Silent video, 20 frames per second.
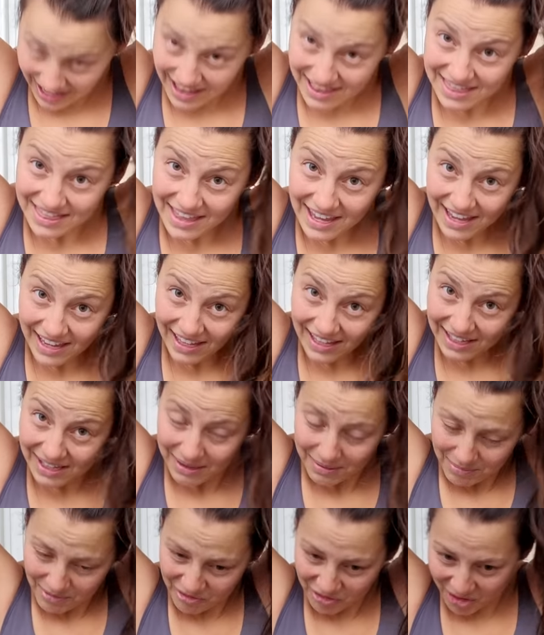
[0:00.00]
I
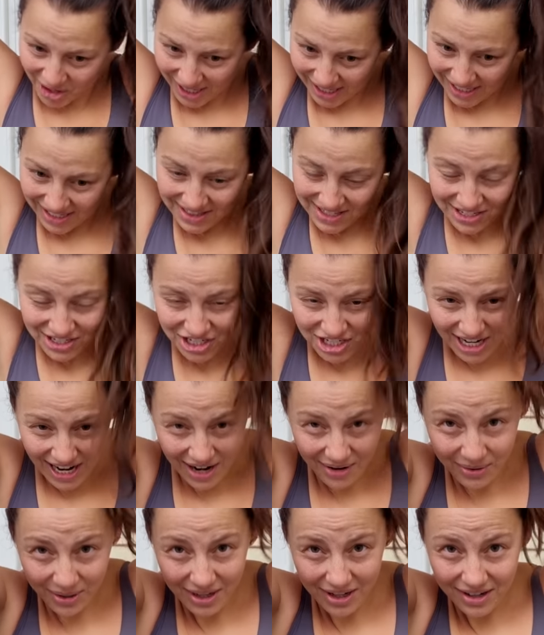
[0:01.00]
think before I get in the
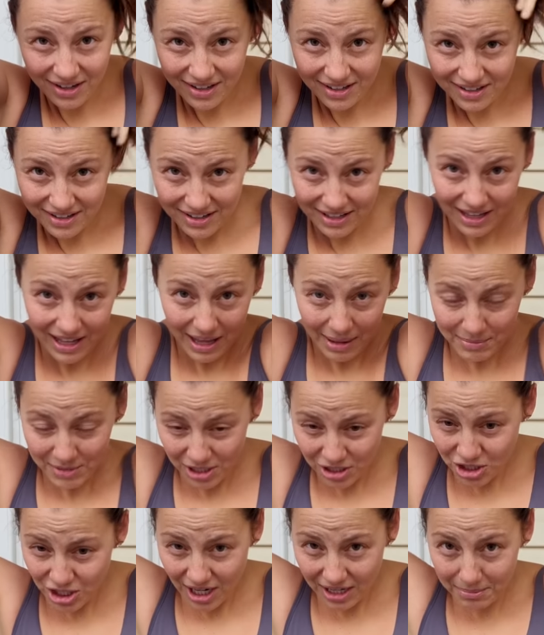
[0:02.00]
shower, I'm
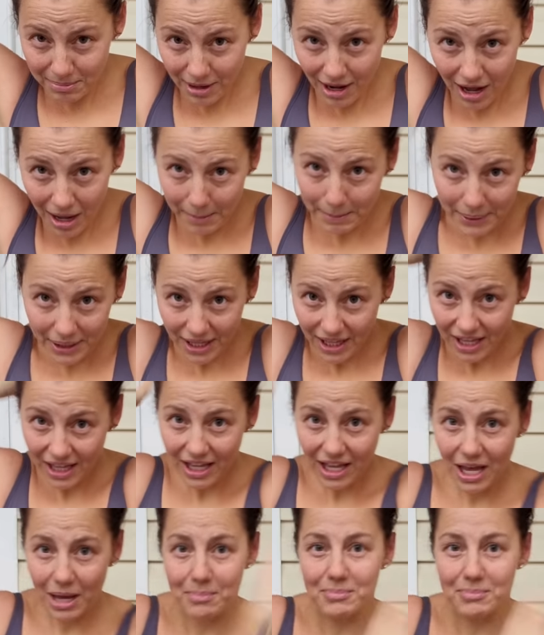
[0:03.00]
gonna try to pop a